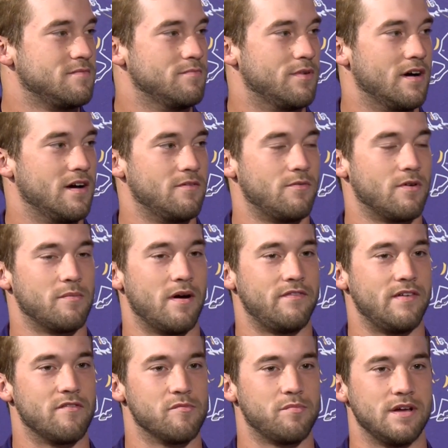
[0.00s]
but one of my
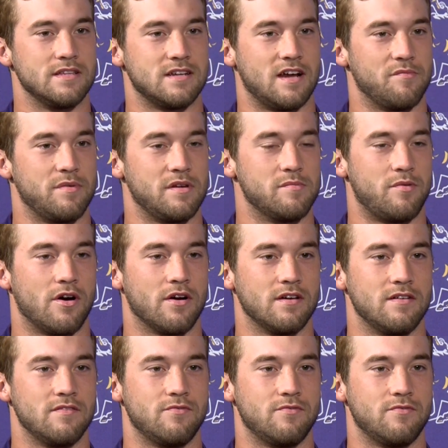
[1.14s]
favorite plays that I've been a part of